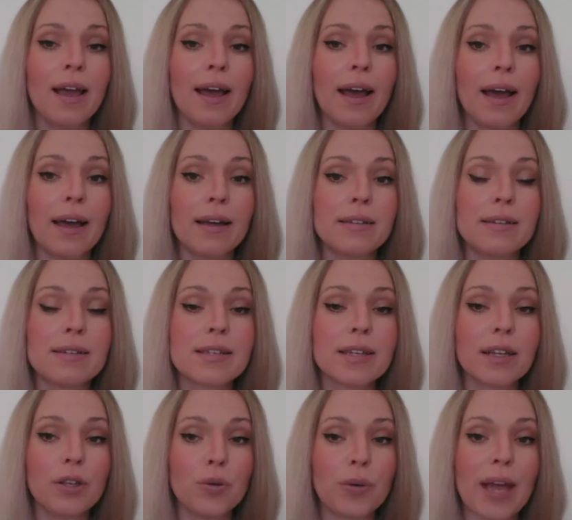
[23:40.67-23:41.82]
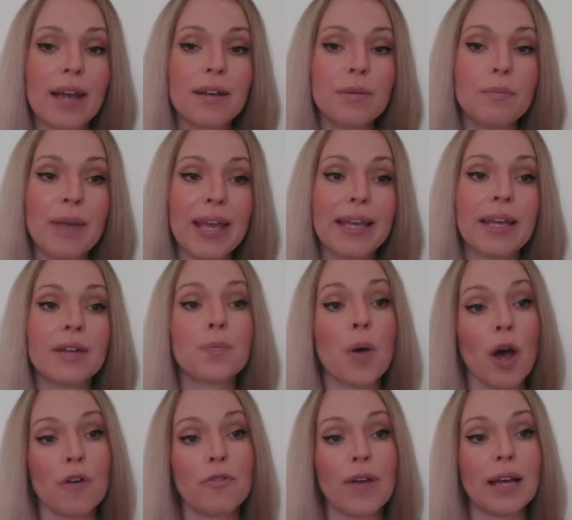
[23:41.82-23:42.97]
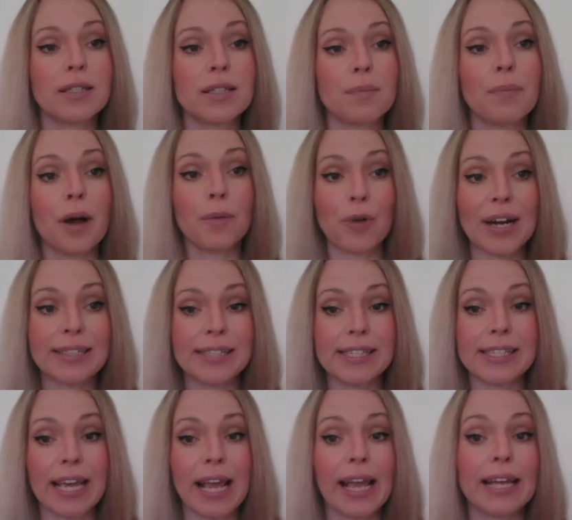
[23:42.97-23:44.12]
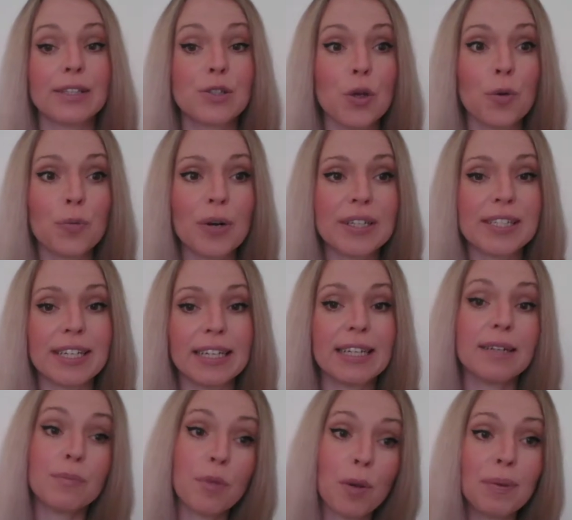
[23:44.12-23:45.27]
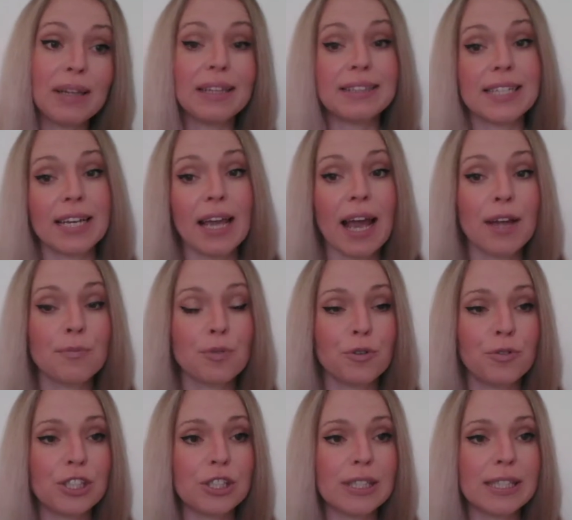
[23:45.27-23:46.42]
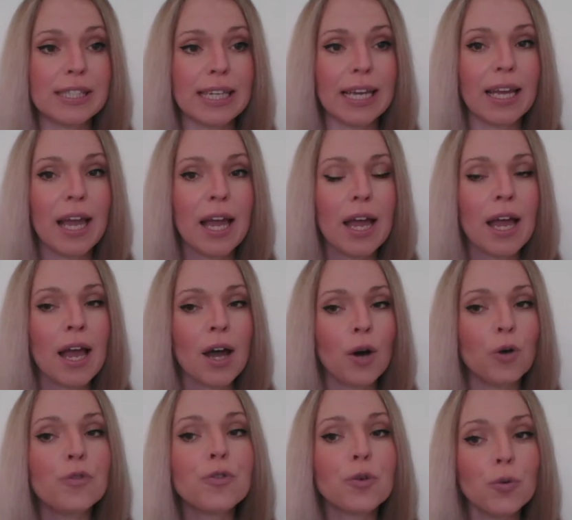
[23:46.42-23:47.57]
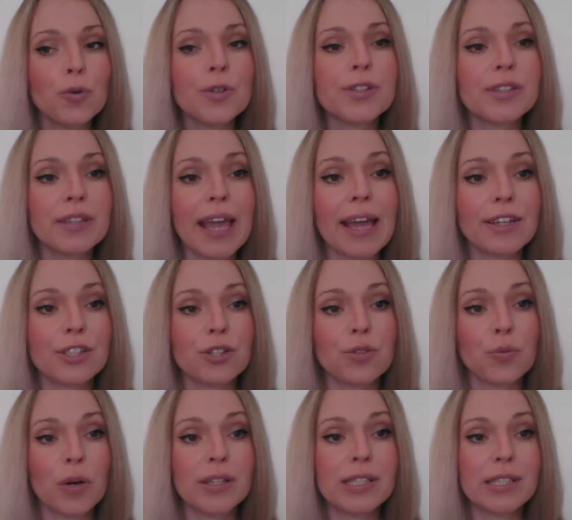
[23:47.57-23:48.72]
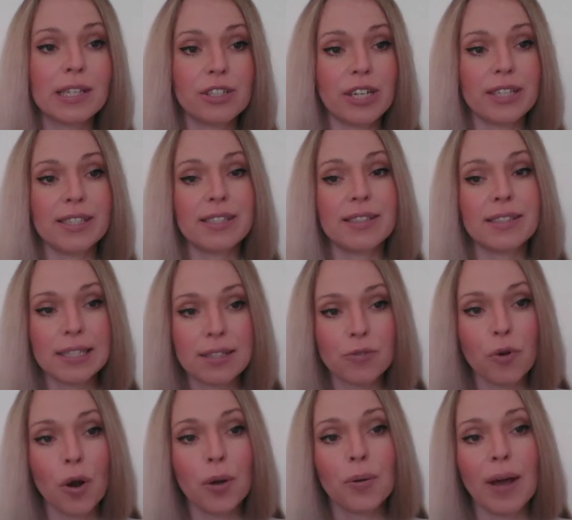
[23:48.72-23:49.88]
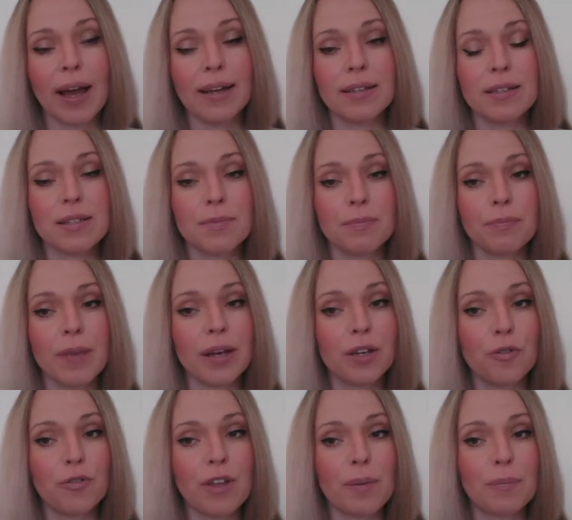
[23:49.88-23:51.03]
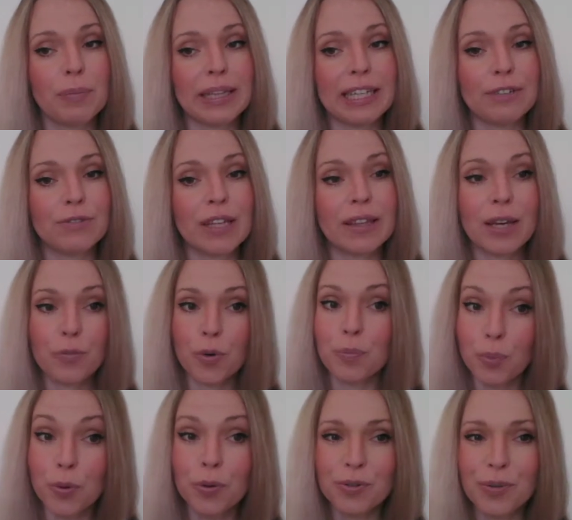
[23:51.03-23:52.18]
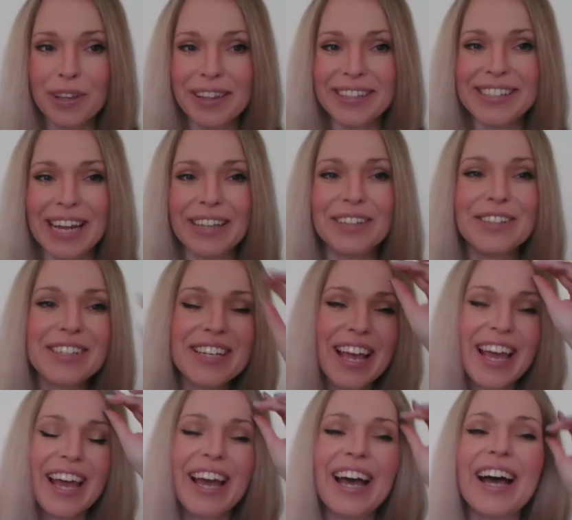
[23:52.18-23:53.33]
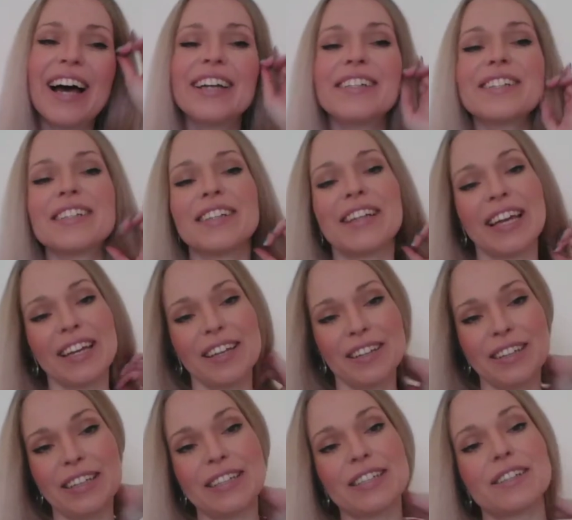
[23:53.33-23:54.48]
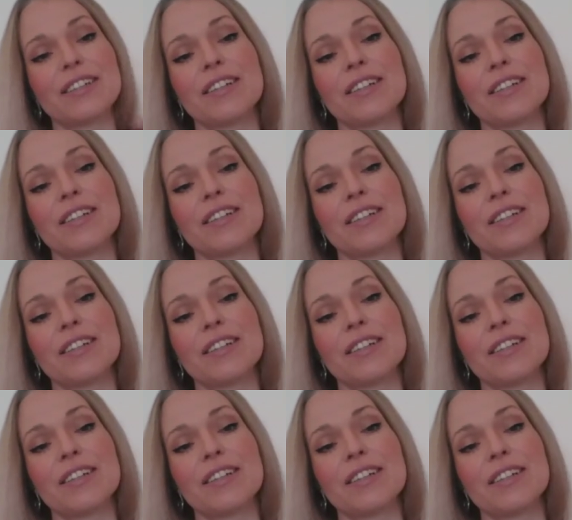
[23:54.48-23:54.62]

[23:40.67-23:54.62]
and you can make it perfect by practicing it. So practically ability and proficiency. Of course, the ancient ones, such as Cicero, and many of them believe that they were born with this talent, and they needed